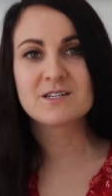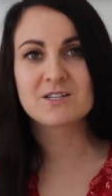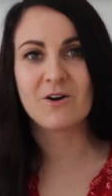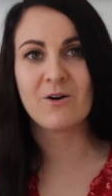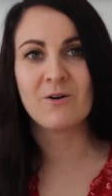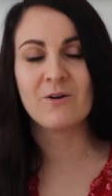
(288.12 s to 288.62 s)

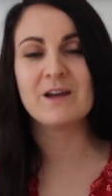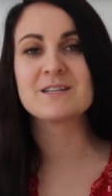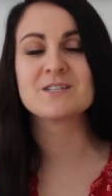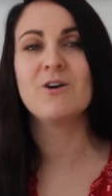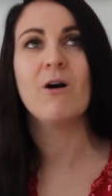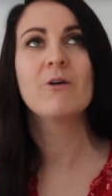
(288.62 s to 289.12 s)
so
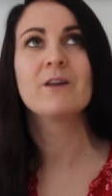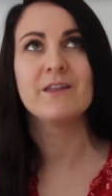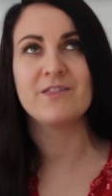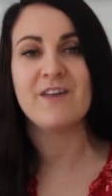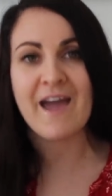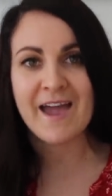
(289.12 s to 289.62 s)
it's not
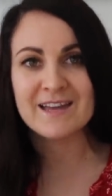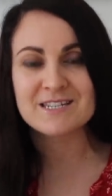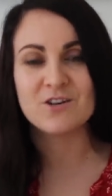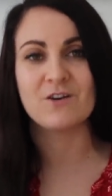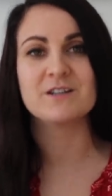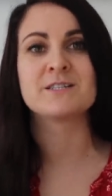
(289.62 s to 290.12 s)
only
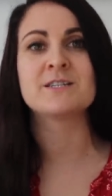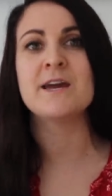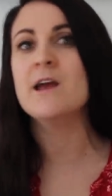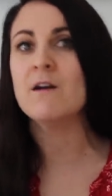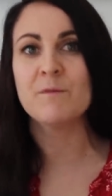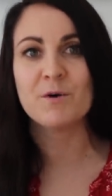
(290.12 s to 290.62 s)
that, you know, it's
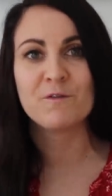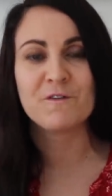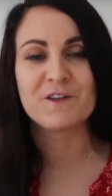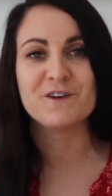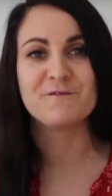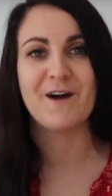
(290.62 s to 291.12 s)
terrible
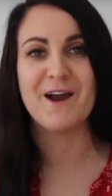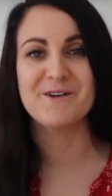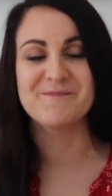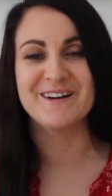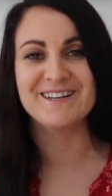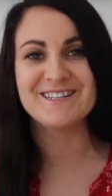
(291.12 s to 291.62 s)
for the
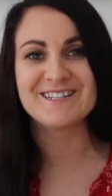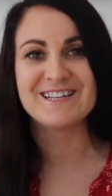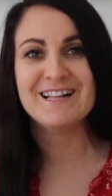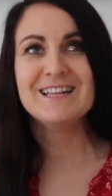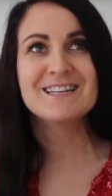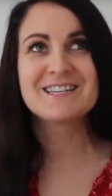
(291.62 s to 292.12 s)
environment.
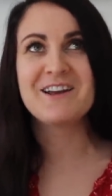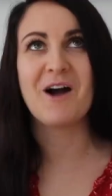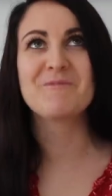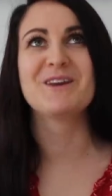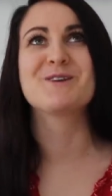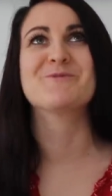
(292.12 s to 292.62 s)
See,
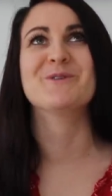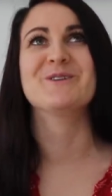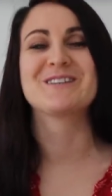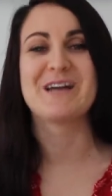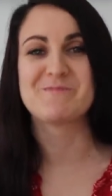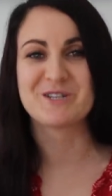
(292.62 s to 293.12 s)
I'm getting
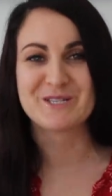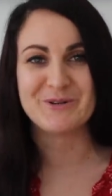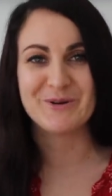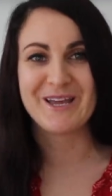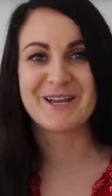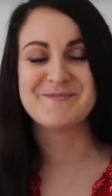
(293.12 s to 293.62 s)
worked up just
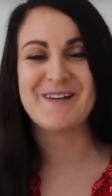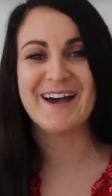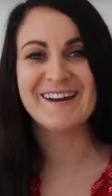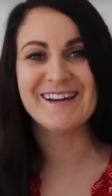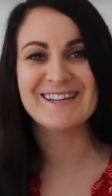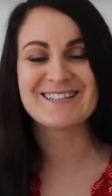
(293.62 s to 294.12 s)
talking
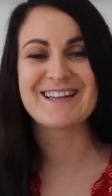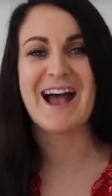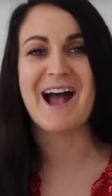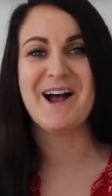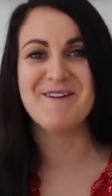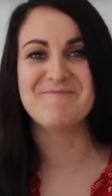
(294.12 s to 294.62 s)
about it
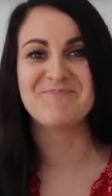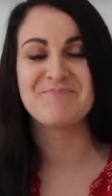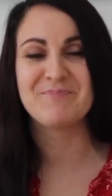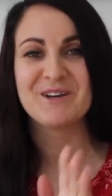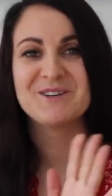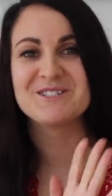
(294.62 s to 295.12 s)

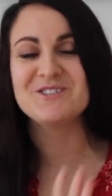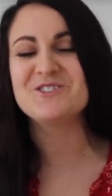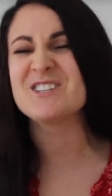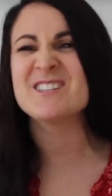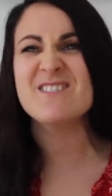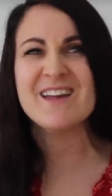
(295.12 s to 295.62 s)
um, because
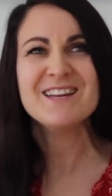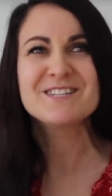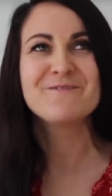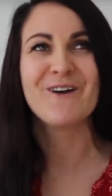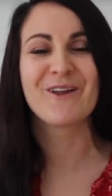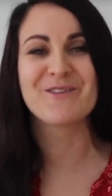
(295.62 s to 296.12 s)
you just need
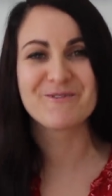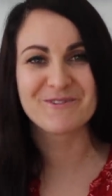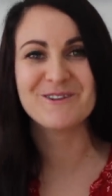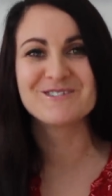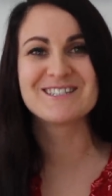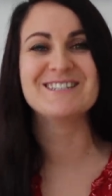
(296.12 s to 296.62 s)
to follow the
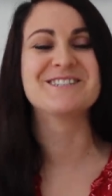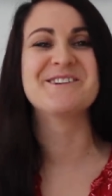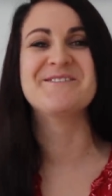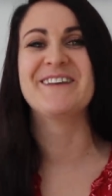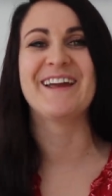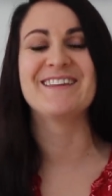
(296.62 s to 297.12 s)
rules in
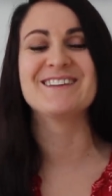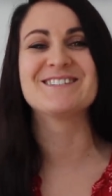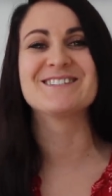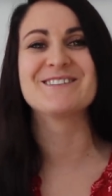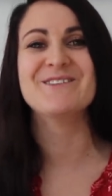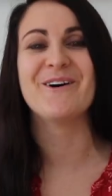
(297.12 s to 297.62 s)
Germany.
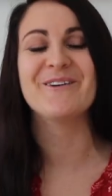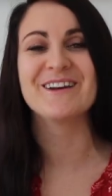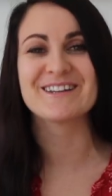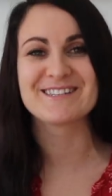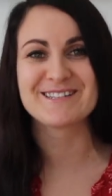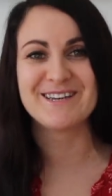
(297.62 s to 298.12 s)
There's just no
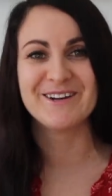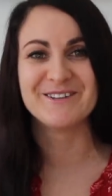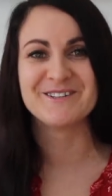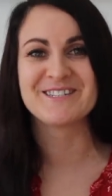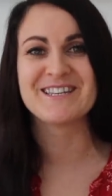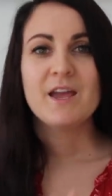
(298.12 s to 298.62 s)

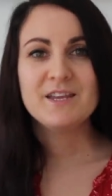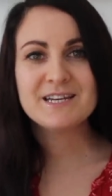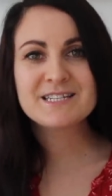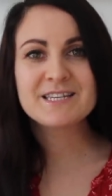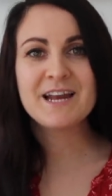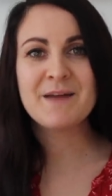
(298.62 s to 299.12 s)
excuse.
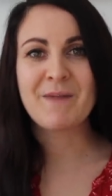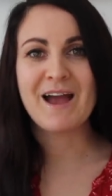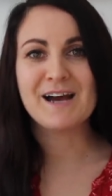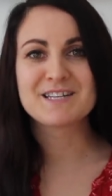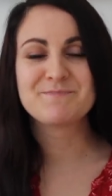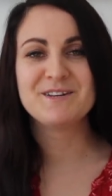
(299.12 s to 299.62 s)
Yesterday, my
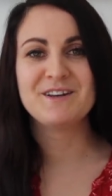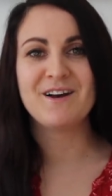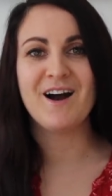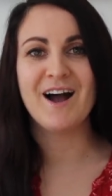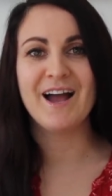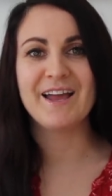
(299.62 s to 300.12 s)
husband and
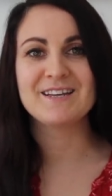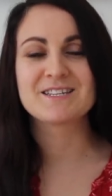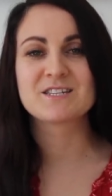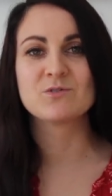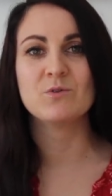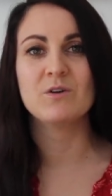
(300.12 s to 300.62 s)
I
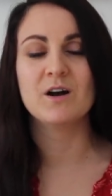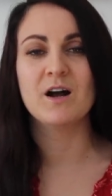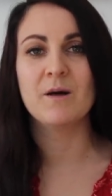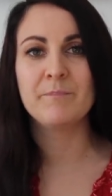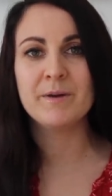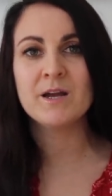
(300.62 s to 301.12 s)
saw
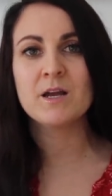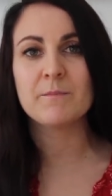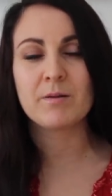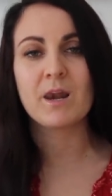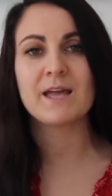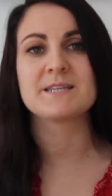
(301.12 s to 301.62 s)
a
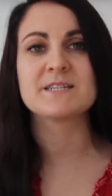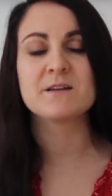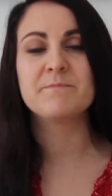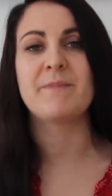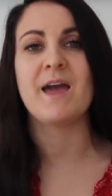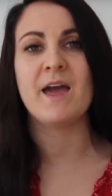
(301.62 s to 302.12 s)
big
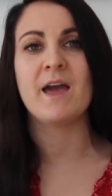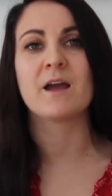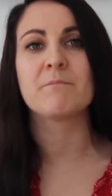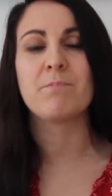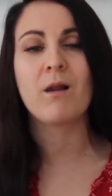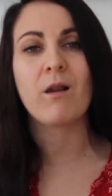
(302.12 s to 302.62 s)
plastic bag